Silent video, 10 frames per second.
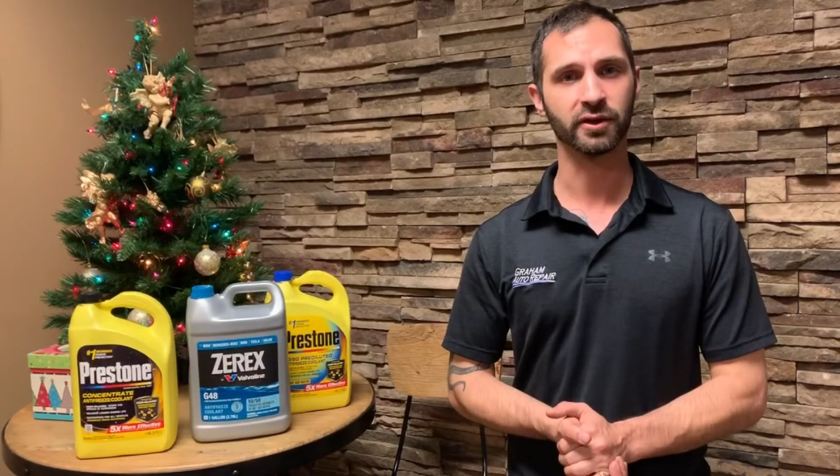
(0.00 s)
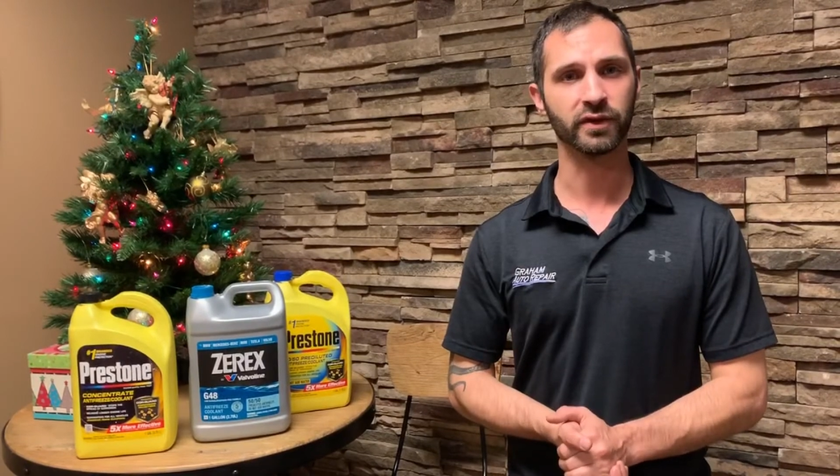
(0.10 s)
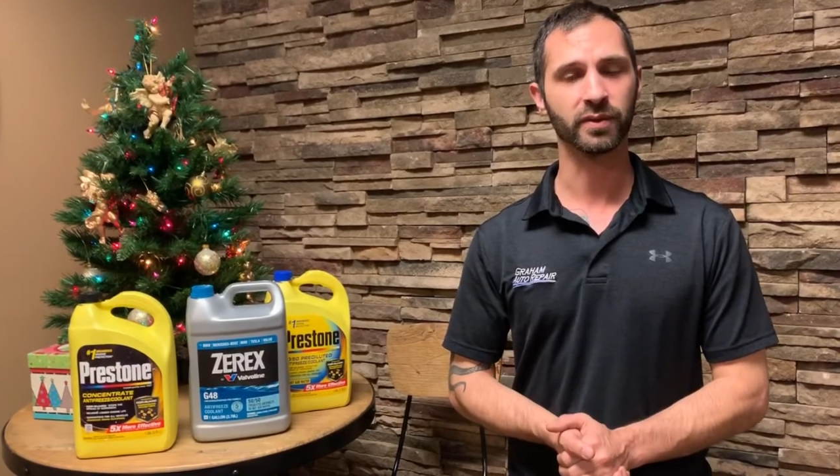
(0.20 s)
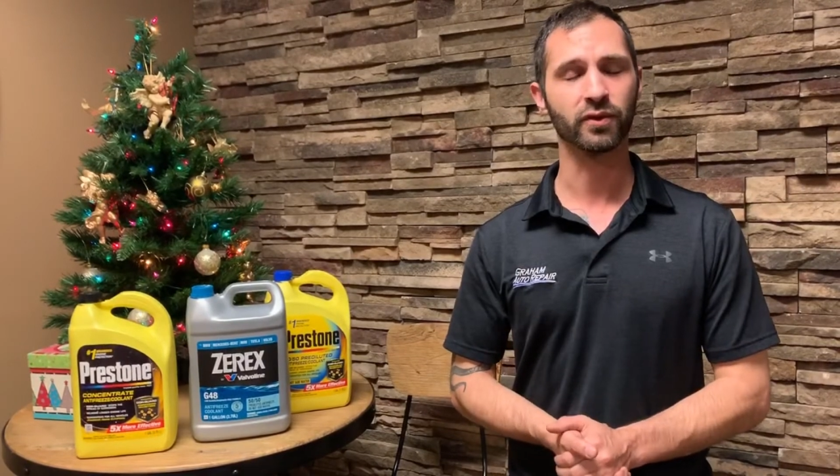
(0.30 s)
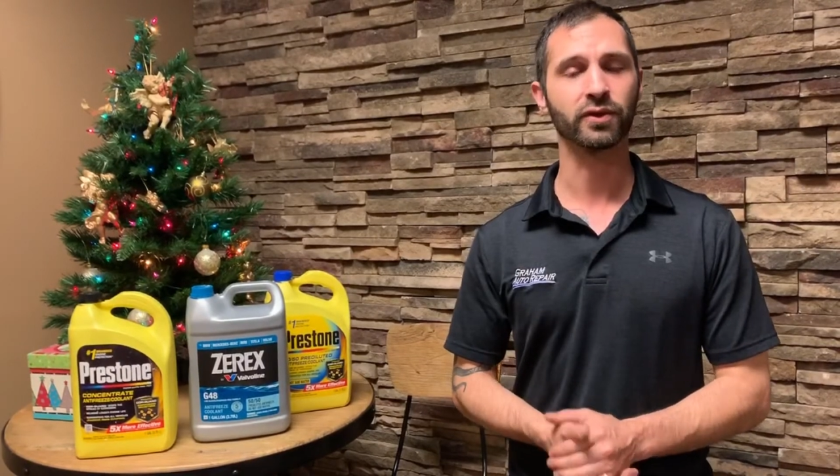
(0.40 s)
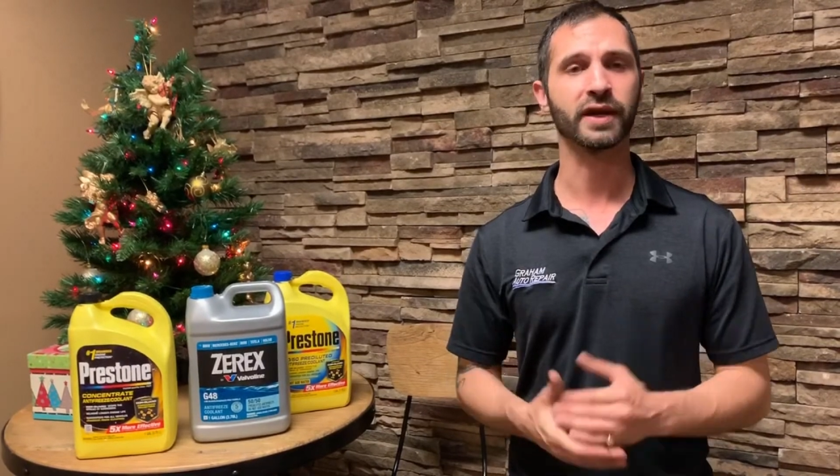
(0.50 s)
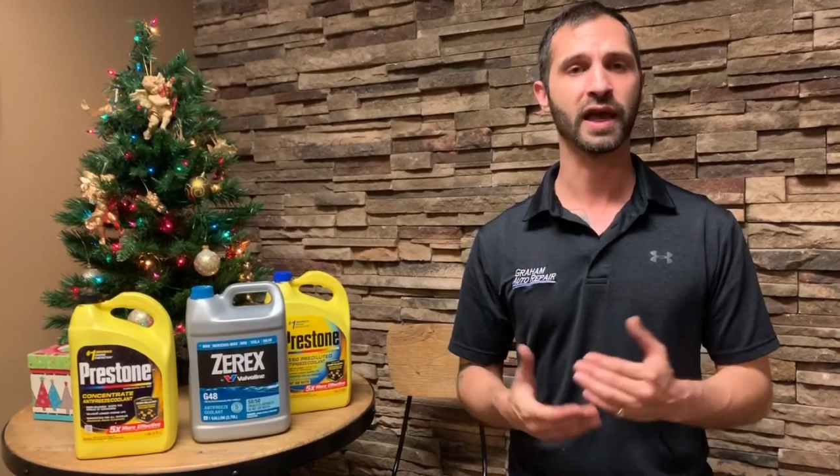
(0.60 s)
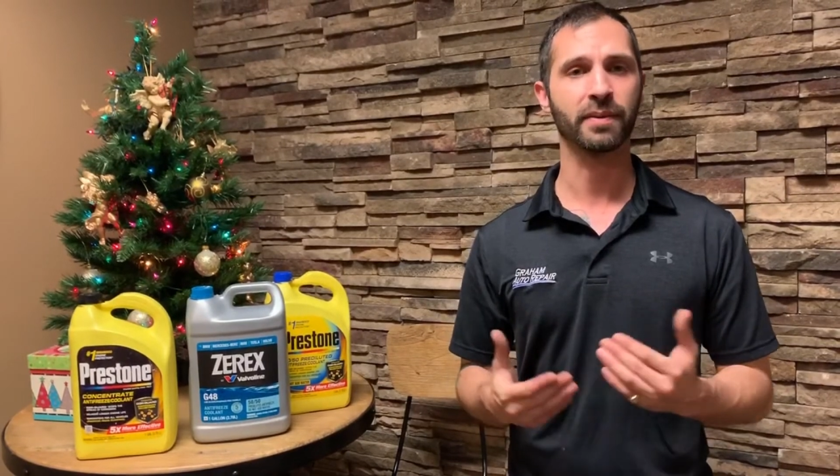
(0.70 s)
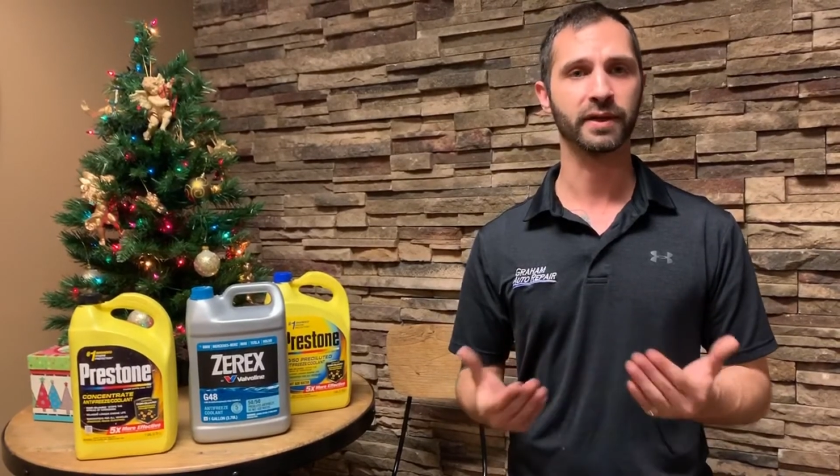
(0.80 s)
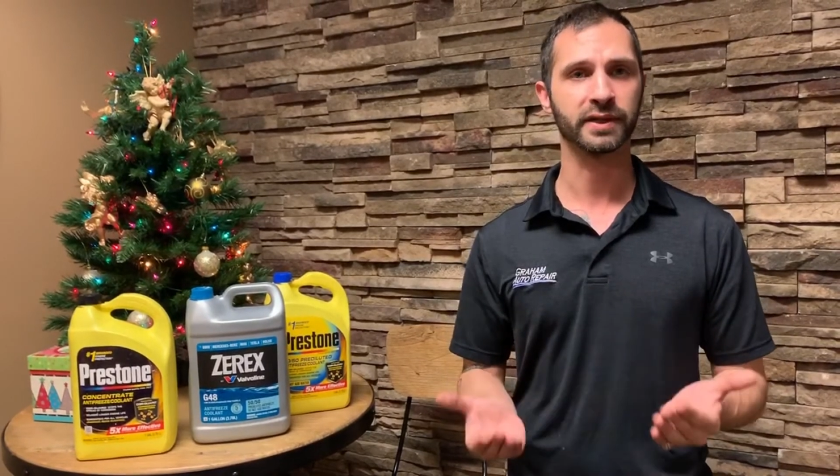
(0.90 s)
We'd be more than
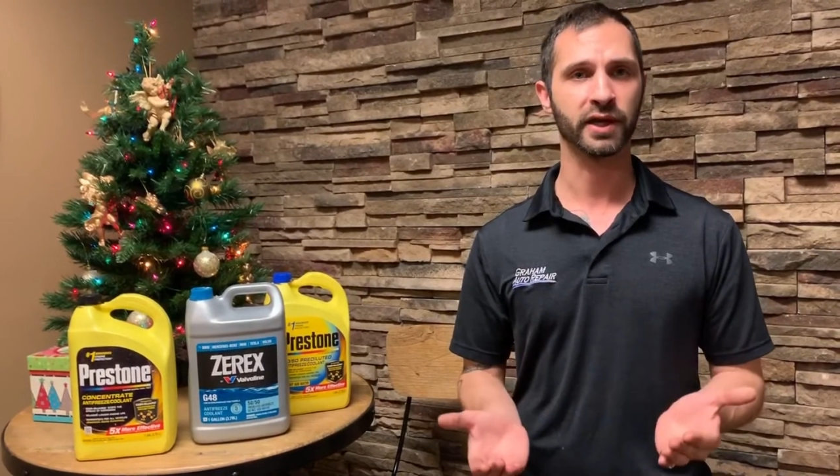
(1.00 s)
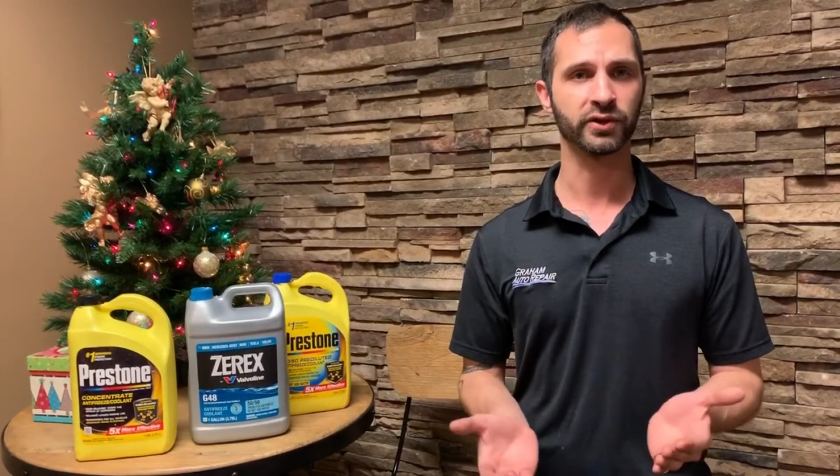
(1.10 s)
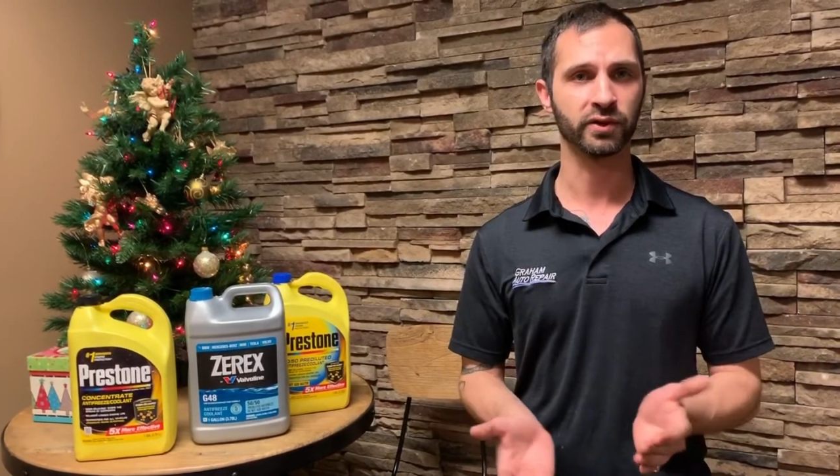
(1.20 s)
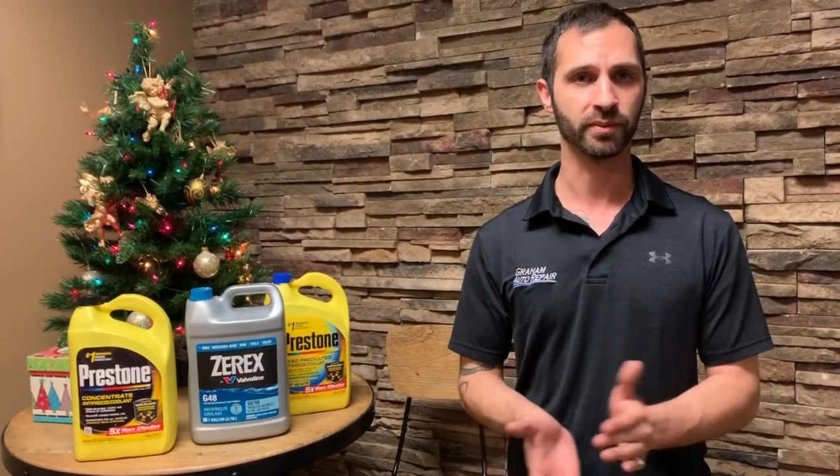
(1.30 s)
happy to schedule an